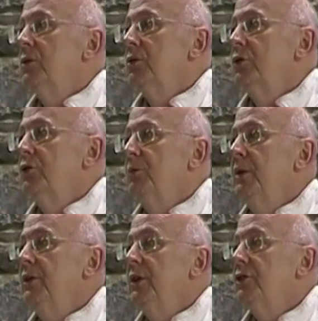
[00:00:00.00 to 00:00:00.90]
in order to
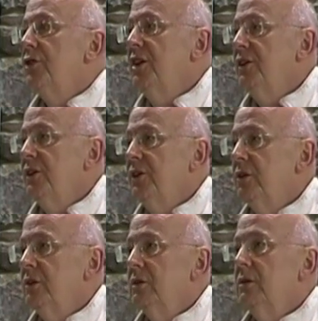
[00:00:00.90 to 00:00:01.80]
be
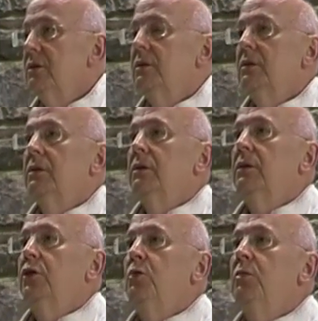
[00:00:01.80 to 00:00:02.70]
degraded
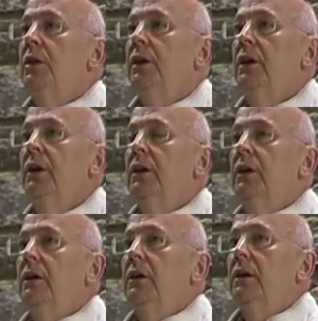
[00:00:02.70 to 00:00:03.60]
humanly,
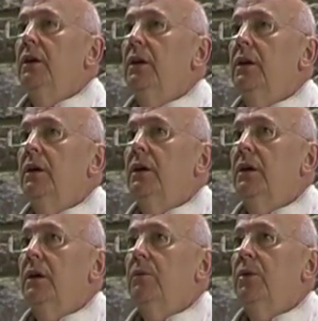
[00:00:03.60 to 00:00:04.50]

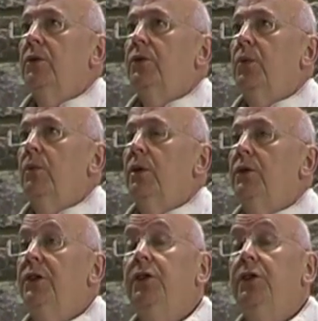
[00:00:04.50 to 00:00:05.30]
because when we are